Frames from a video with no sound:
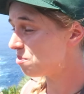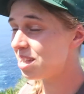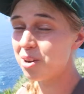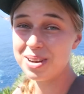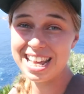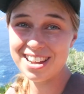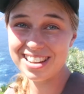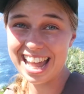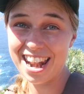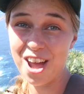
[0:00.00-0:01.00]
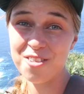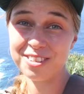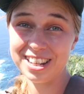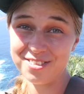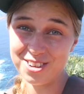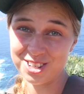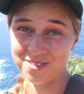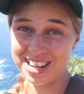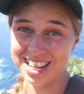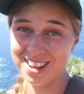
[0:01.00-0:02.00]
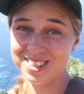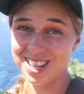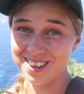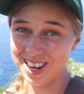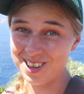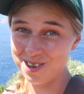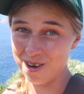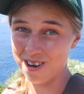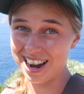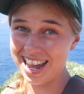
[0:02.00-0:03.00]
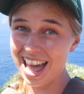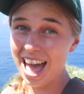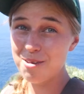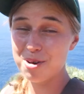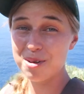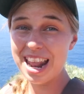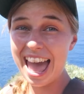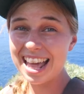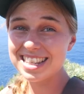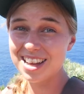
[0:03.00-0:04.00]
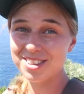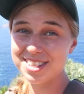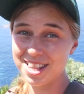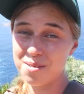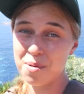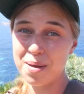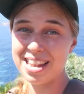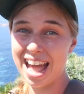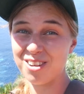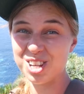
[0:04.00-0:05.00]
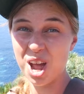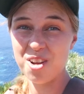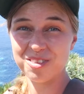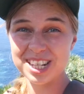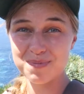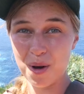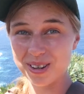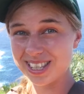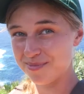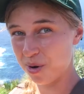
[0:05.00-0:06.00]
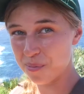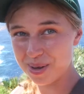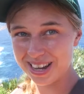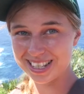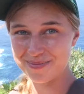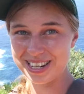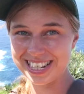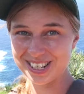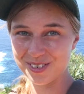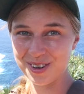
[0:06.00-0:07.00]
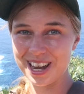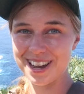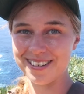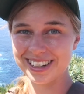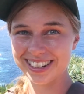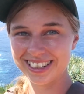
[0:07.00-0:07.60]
will be coming here again hopefully in future videos, so don't you worry. But I'm going to head down the slope a bit now to hopefully spot some more bird species for you.